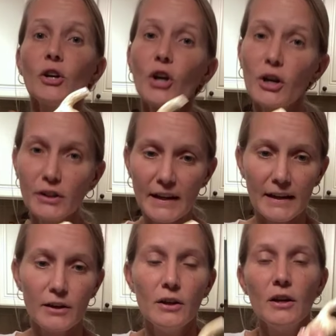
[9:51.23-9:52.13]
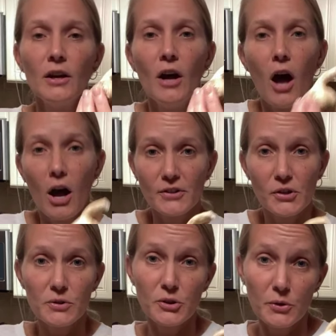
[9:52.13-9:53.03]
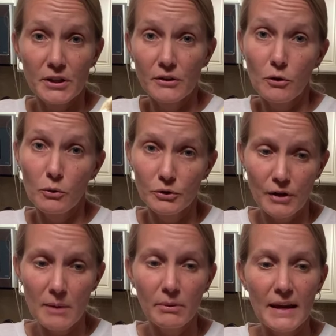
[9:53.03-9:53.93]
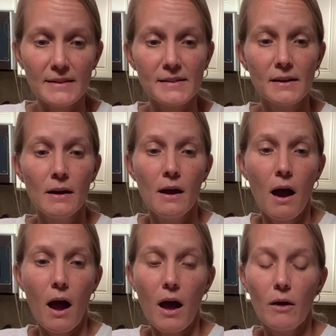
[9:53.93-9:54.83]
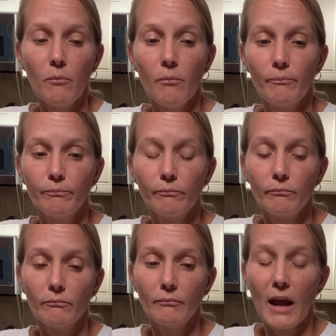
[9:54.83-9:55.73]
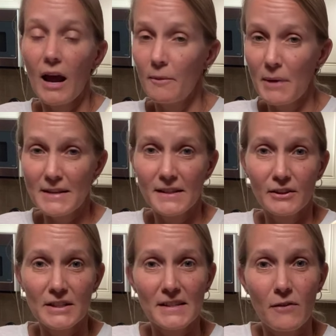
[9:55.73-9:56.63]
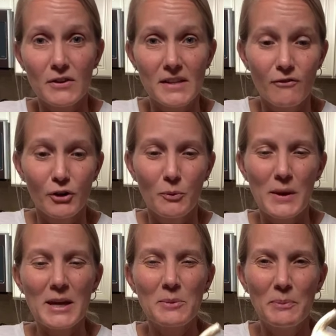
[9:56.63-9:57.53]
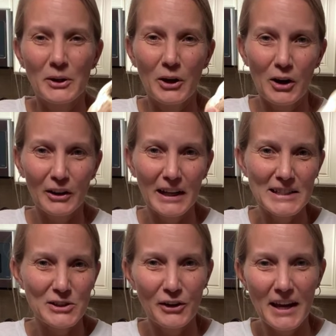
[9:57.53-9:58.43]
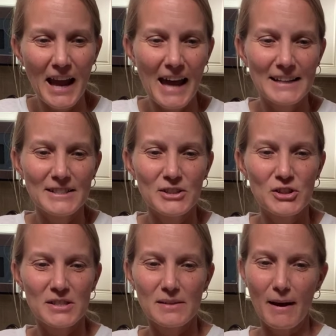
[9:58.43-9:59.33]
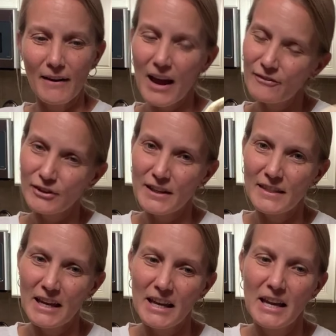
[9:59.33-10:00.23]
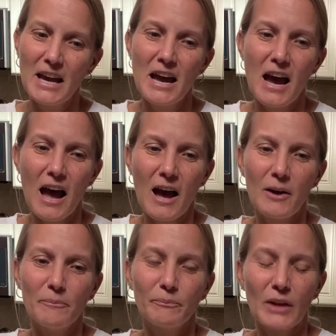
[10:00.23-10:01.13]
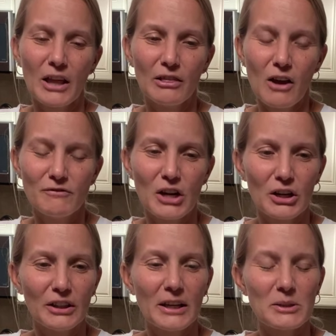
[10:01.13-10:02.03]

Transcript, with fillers: Garlic, also stored in a cool, dry place. Um, I basically say this every week, but garlic is great added to just about everything. Um, I love garlic.